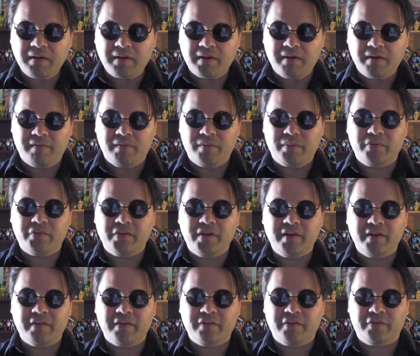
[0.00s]
if there was
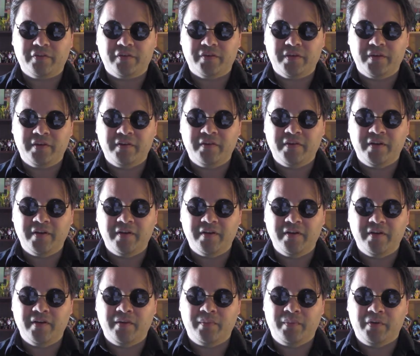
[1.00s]
anything Syria
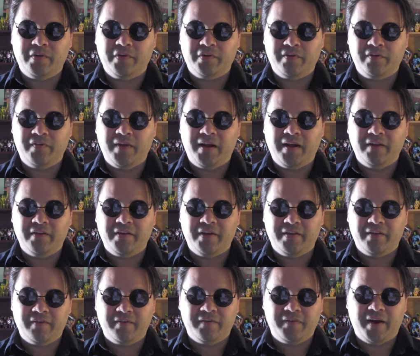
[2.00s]
did, it was to
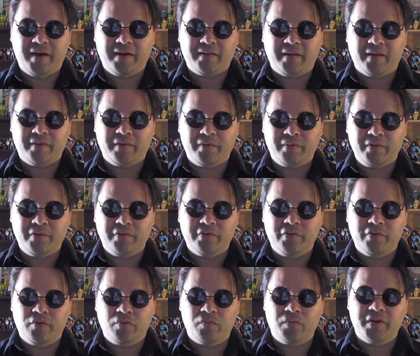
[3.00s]
validate the fact that there is
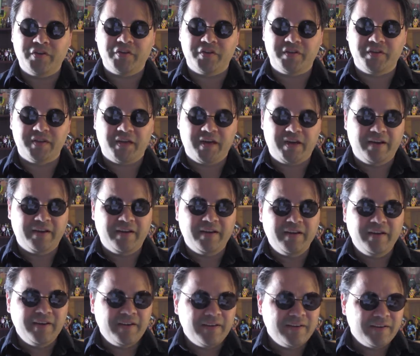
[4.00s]
no Russia tie.
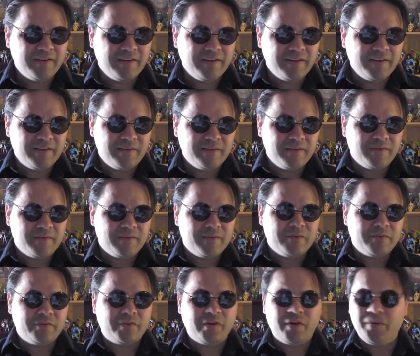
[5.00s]

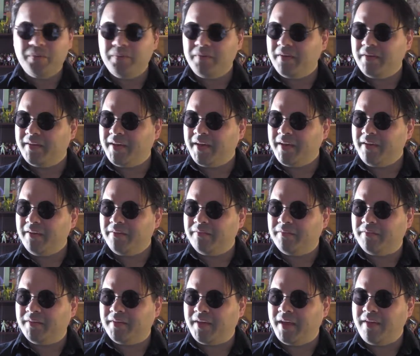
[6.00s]
So you kind
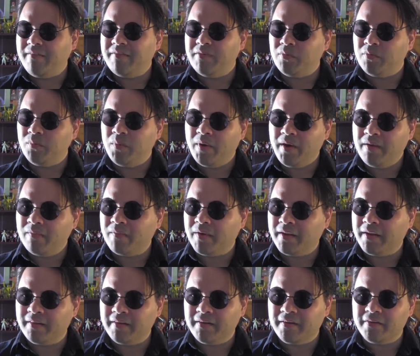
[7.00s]
of gave it away
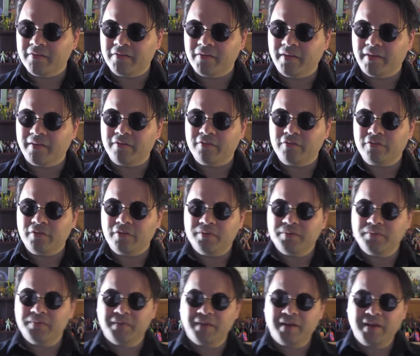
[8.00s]
right there. It's like,
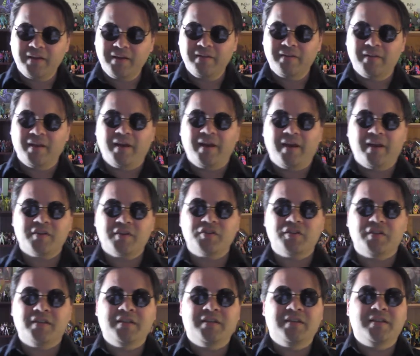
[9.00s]
so they
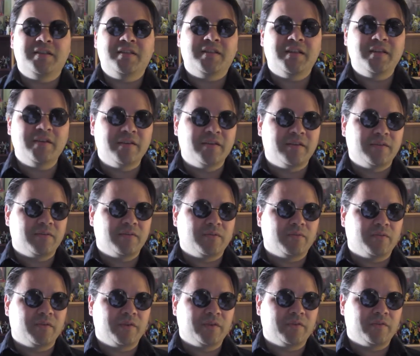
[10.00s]
actually didn't
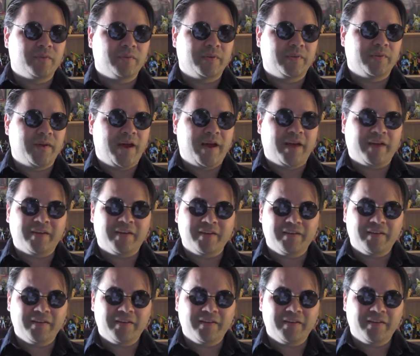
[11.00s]
want to attack,